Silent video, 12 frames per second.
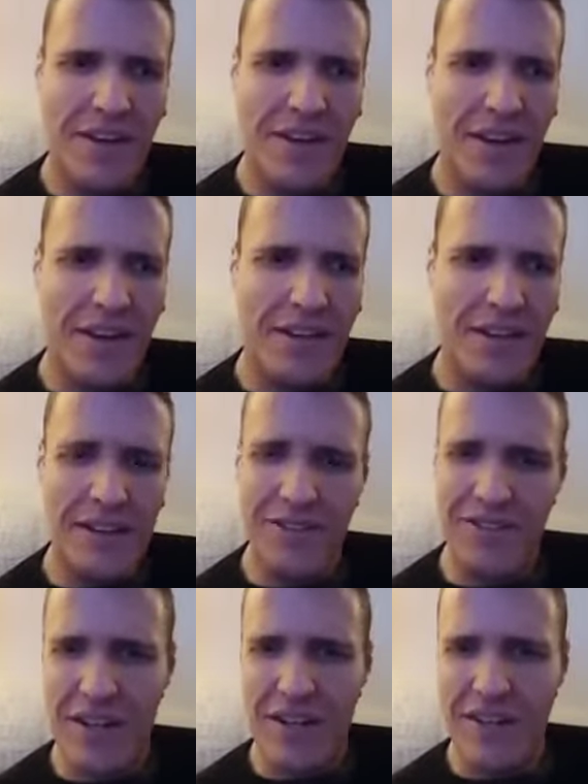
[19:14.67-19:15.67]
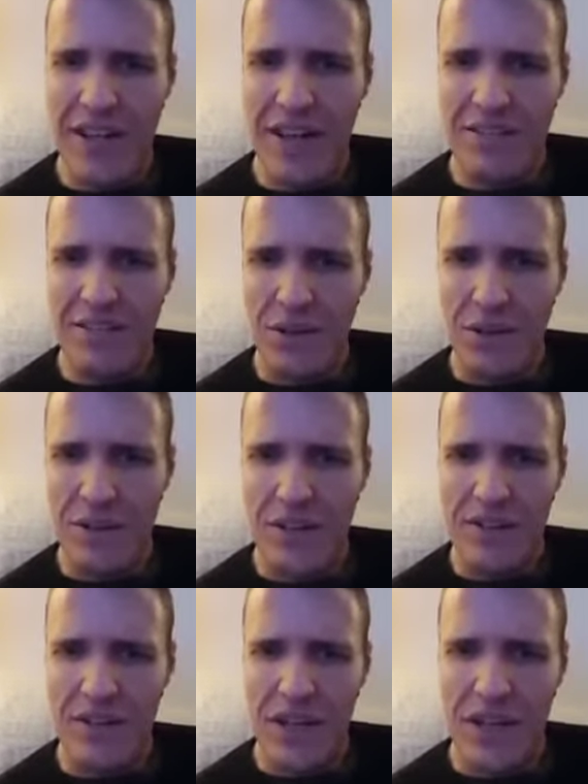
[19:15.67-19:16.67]
and I decided not to, and
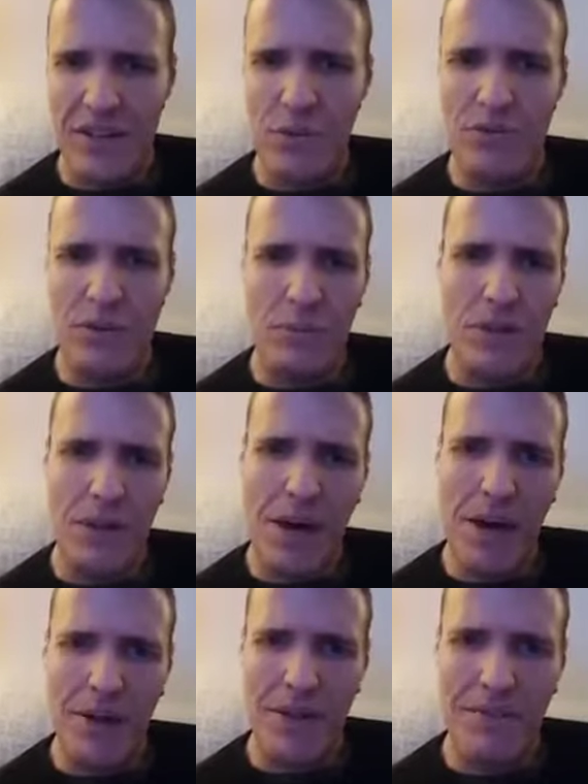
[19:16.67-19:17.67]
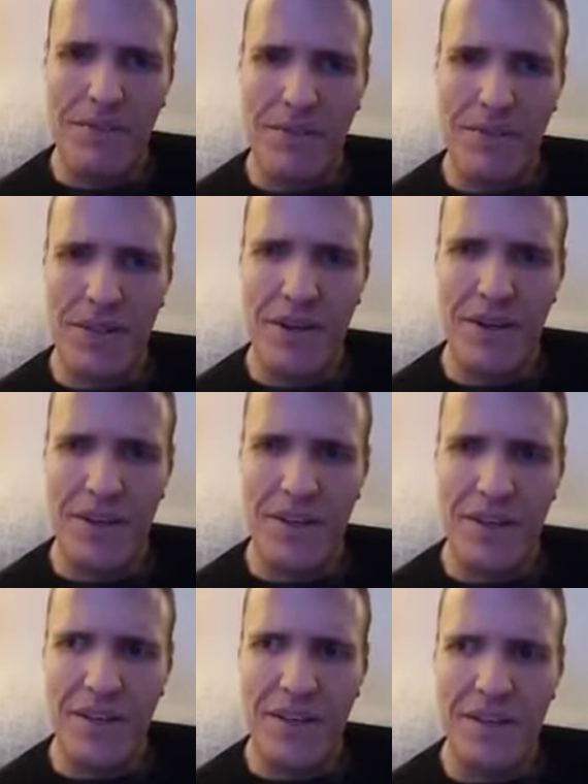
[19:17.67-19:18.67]
I decided to do something about it.
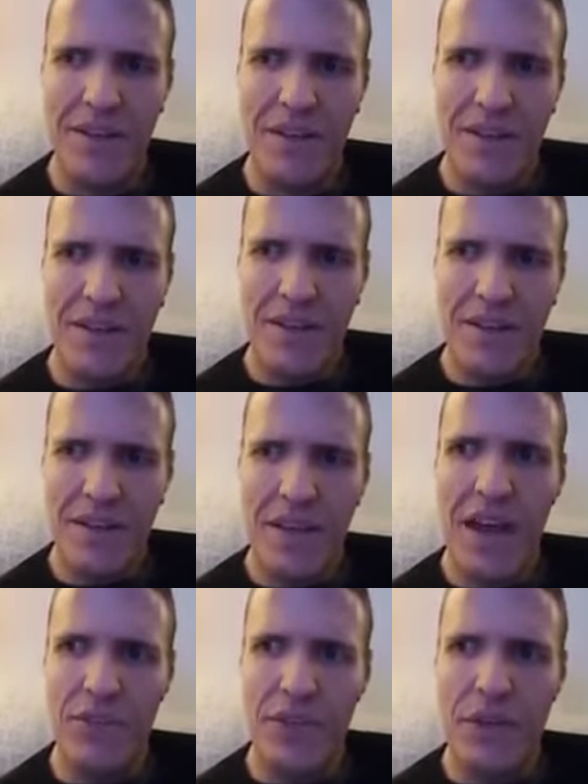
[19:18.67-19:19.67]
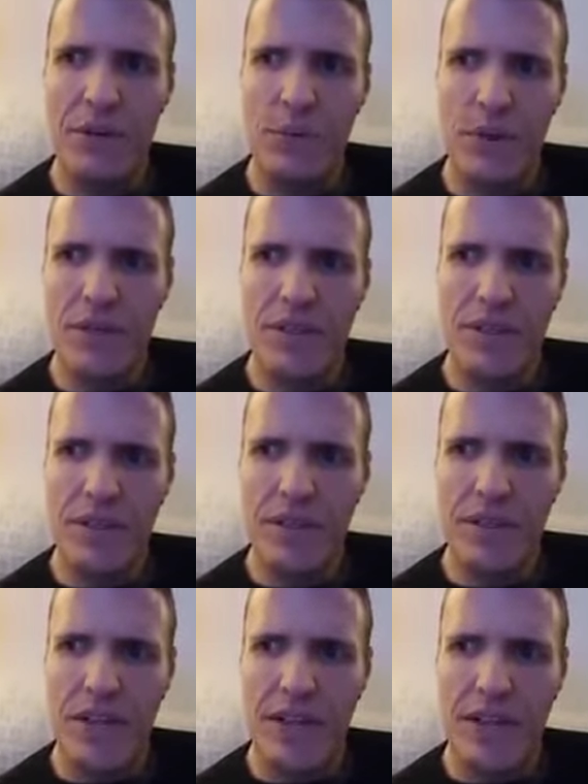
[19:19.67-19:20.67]
And yeah, I think
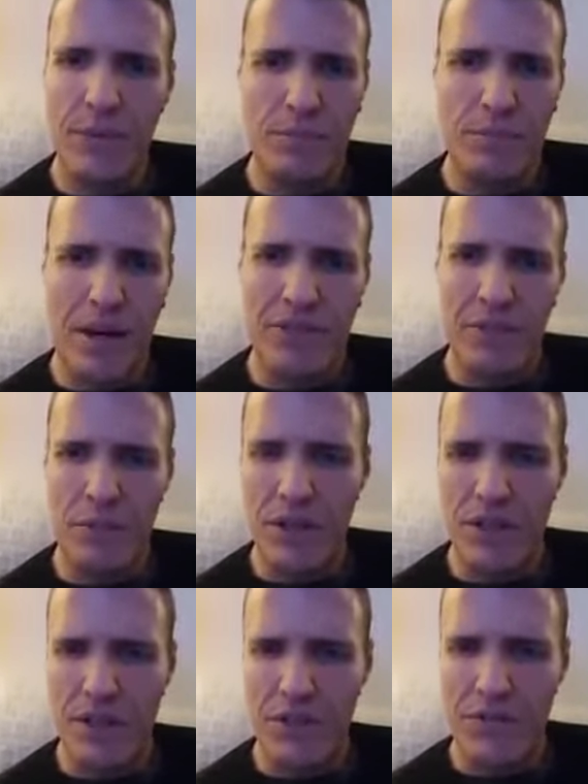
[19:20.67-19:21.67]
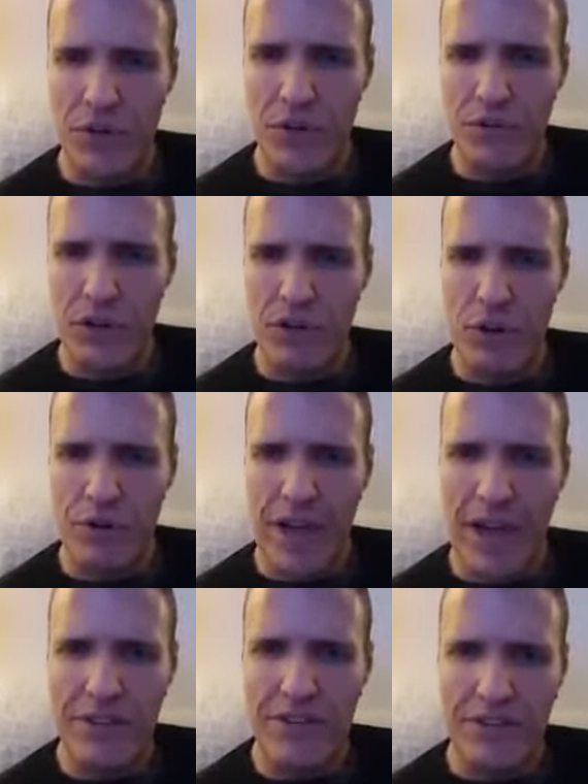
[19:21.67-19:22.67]
really taking responsibility for your
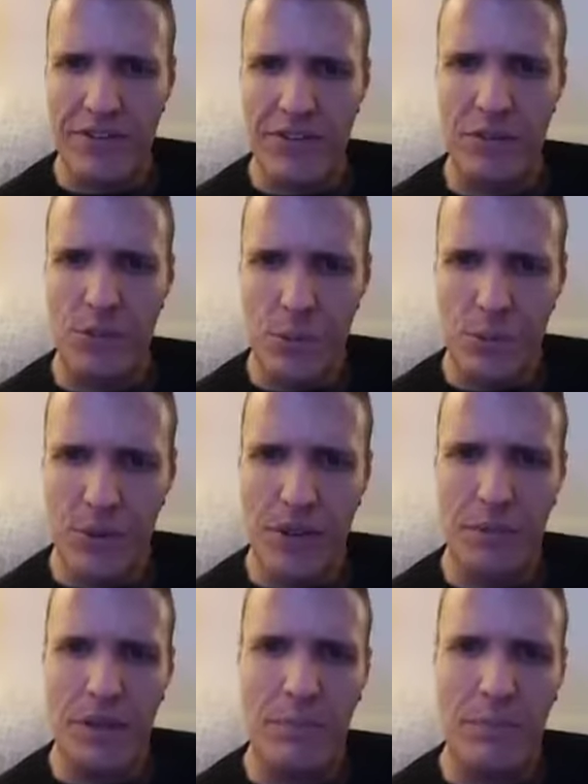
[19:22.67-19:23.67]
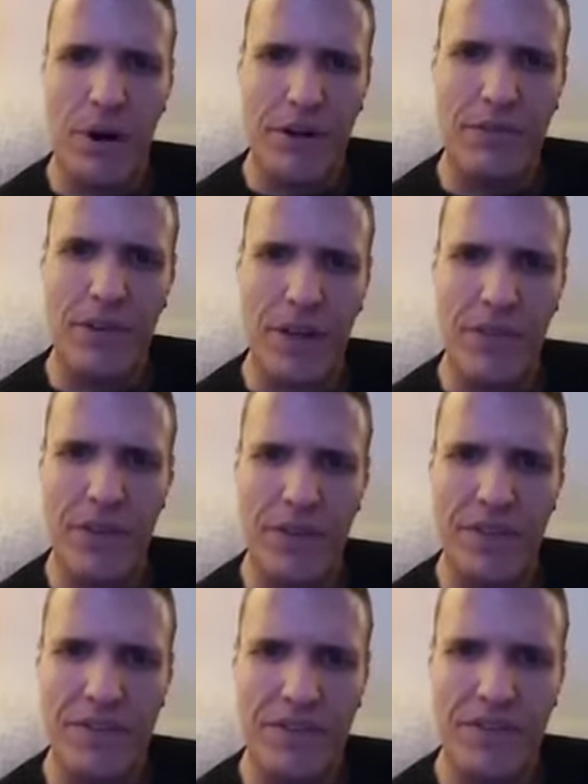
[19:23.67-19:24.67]
own actions is a real big part of it. I think
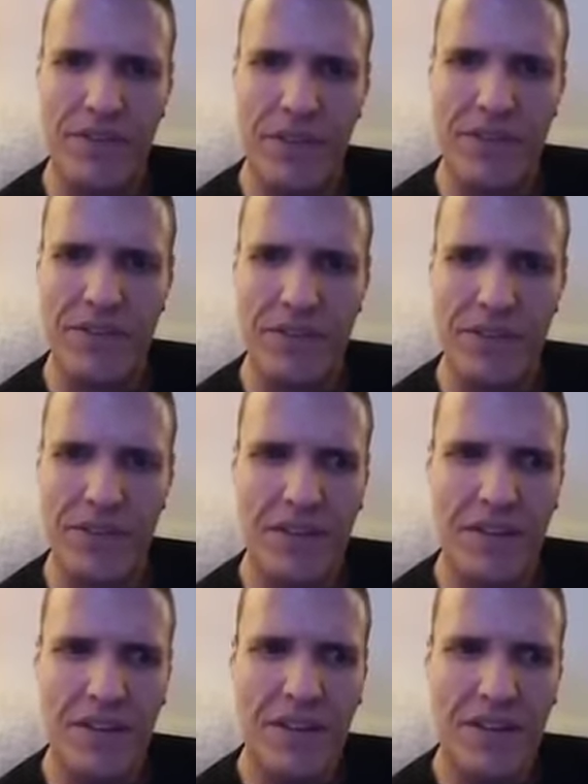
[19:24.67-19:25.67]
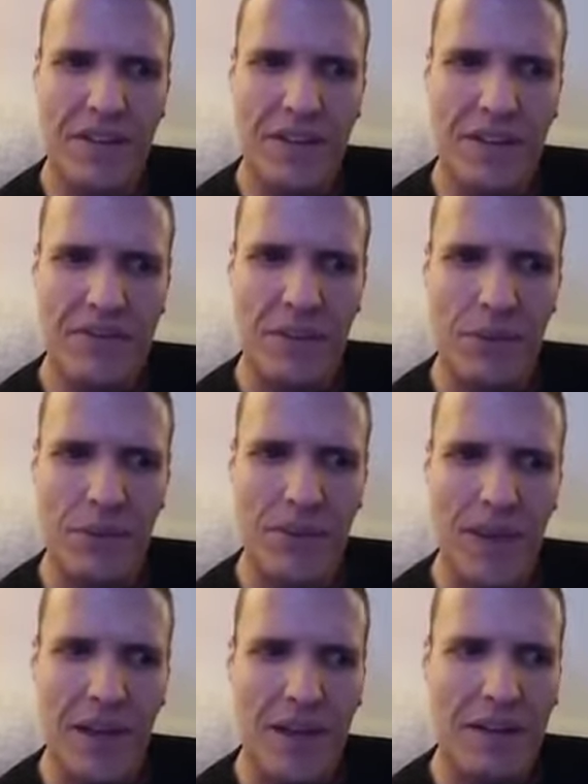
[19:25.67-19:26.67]
that's something
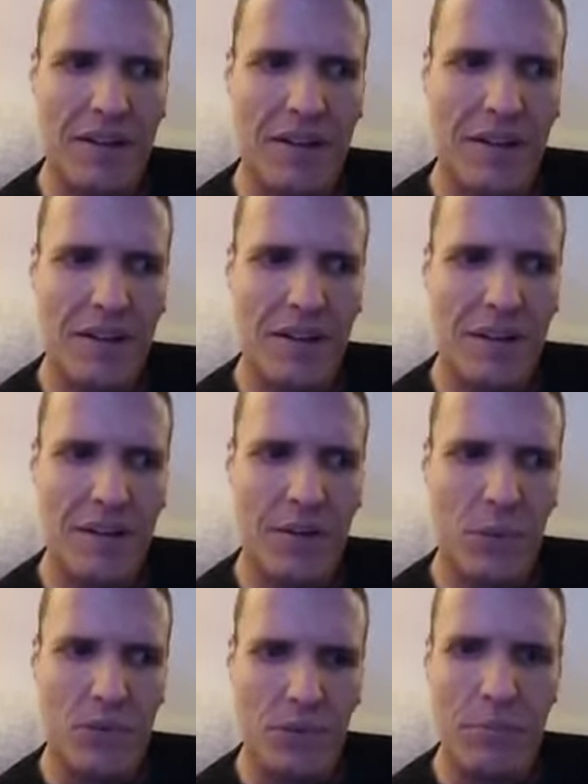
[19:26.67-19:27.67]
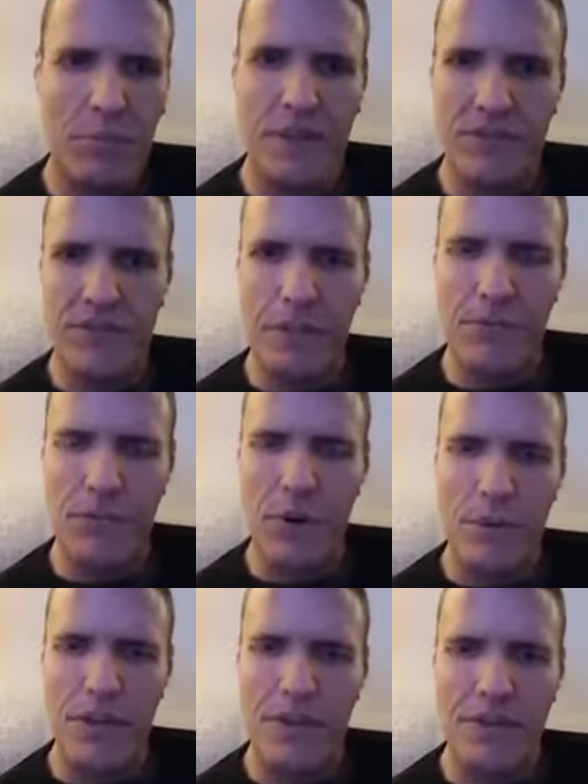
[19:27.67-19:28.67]
that was a big step
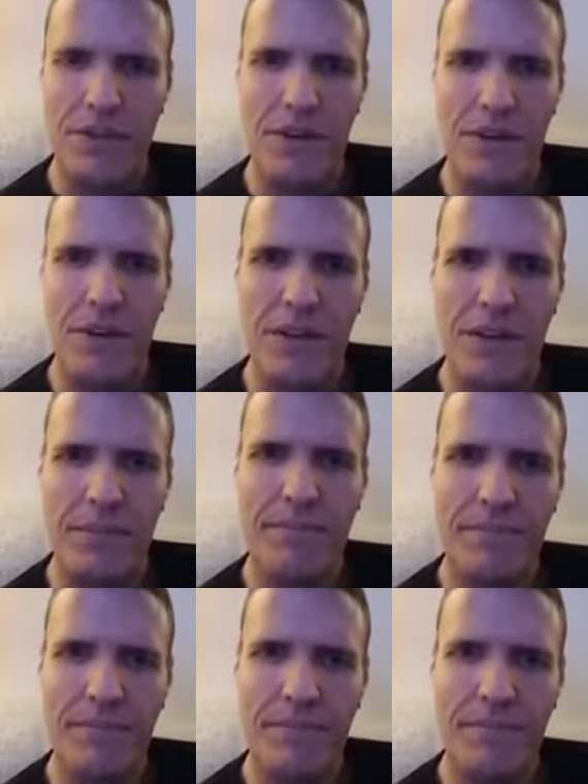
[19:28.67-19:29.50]
for me, definitely.